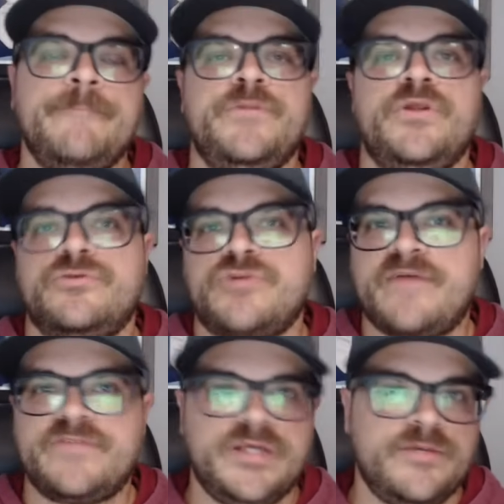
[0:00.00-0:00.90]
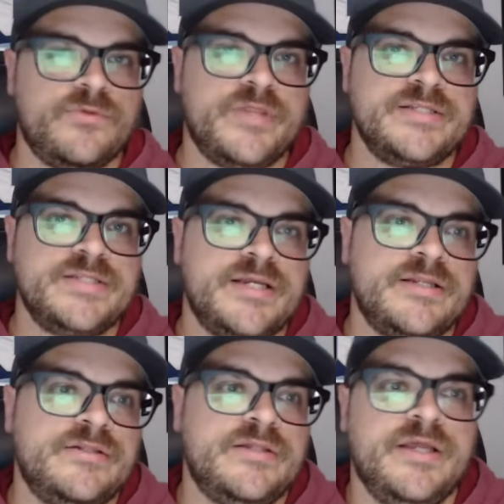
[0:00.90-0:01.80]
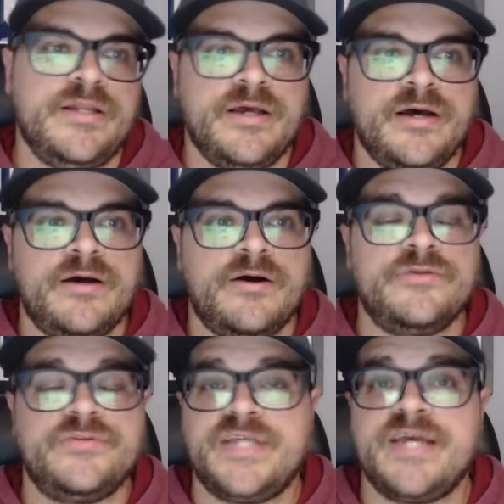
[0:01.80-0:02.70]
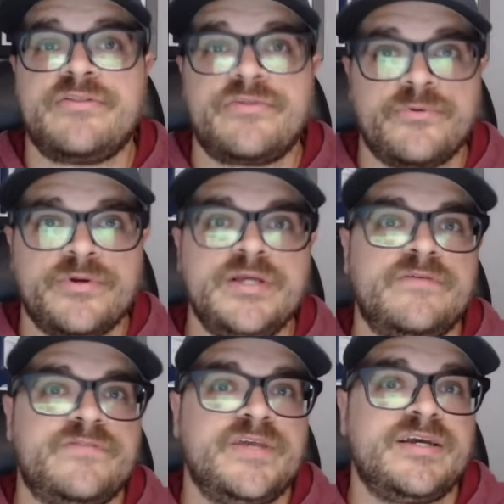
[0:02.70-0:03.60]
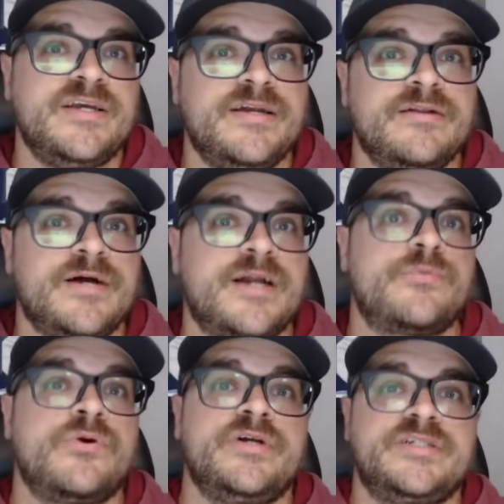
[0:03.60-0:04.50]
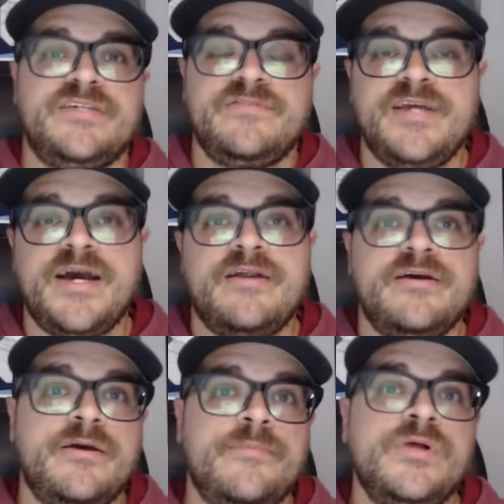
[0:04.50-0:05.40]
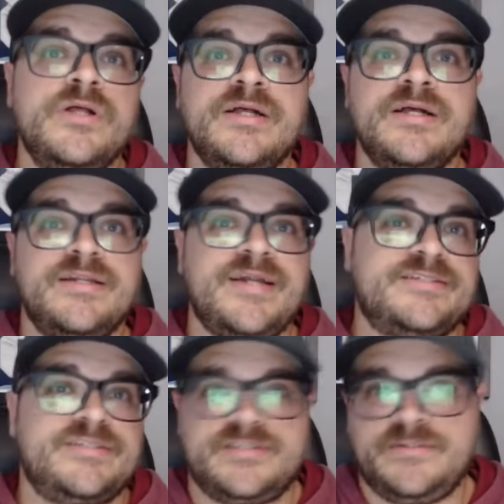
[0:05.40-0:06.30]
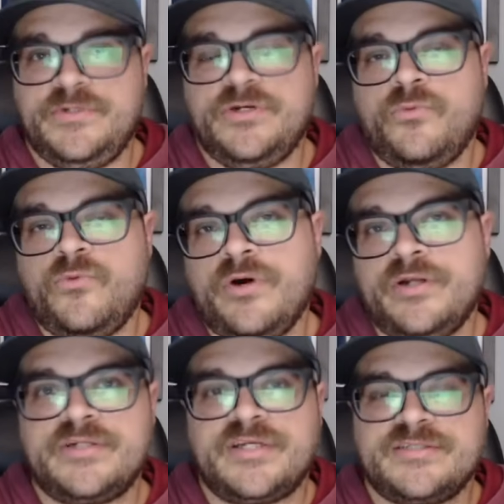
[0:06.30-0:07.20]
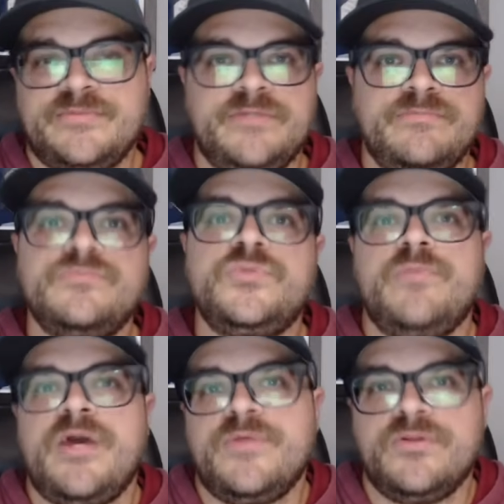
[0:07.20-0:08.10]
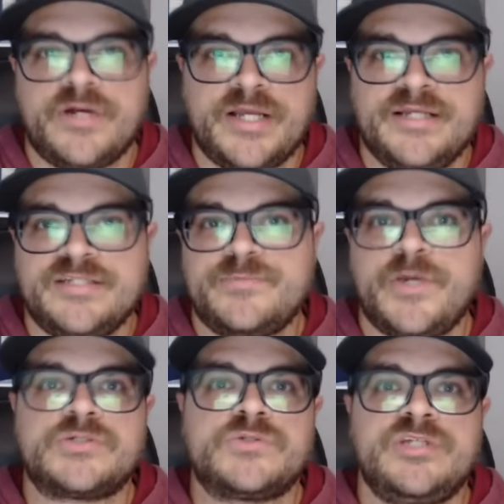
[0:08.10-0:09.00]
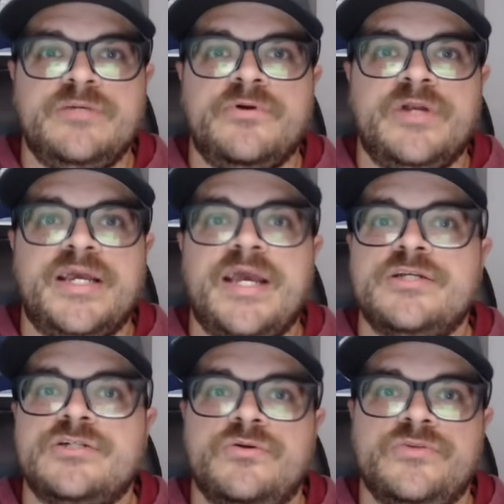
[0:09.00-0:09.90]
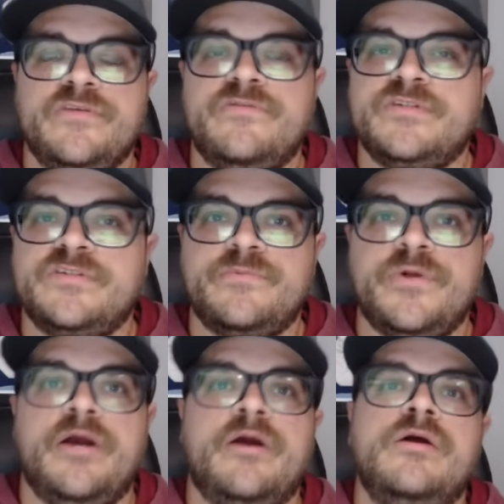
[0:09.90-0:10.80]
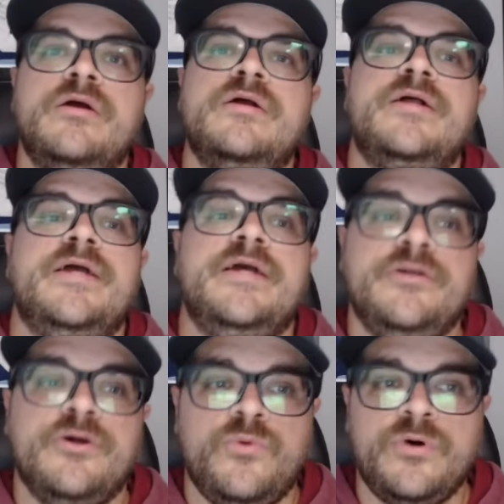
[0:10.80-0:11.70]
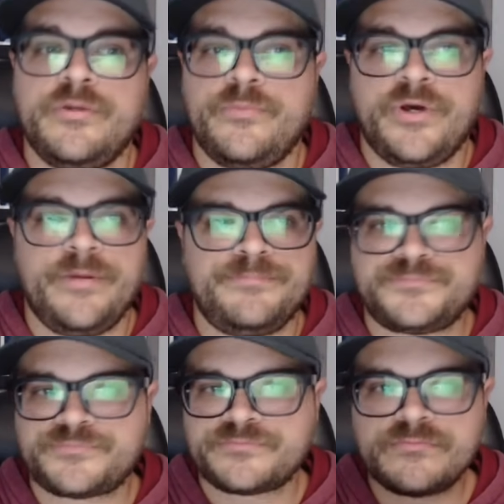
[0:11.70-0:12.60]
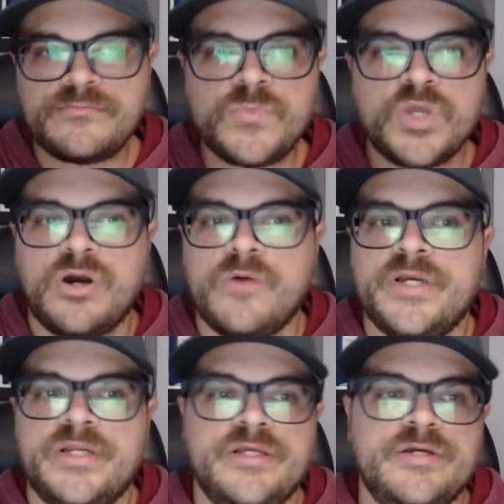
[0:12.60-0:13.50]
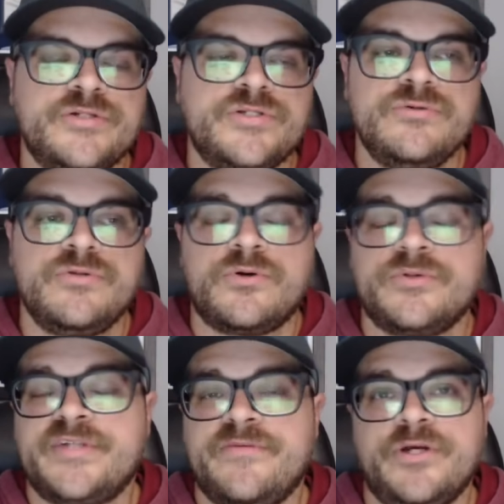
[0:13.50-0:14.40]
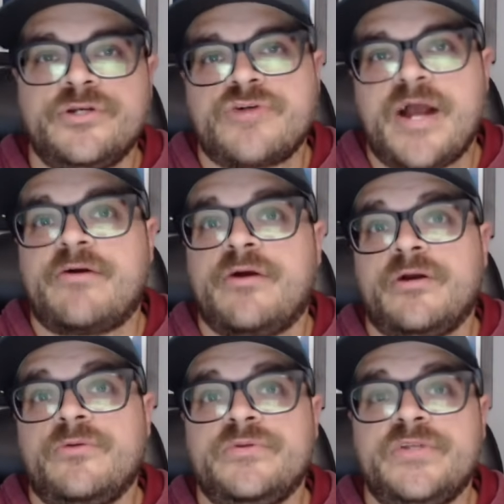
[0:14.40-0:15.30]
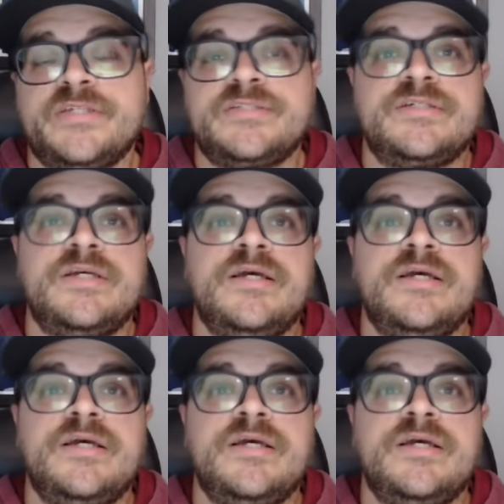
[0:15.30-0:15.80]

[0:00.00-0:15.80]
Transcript: you know, drafting him where they did in on day three. If they can get a lot of productivity out of him, not just year one, because I mean, you may be looking at a special team or an occasional defensive player in year one, but going into year two, the Colts have a good track record with this.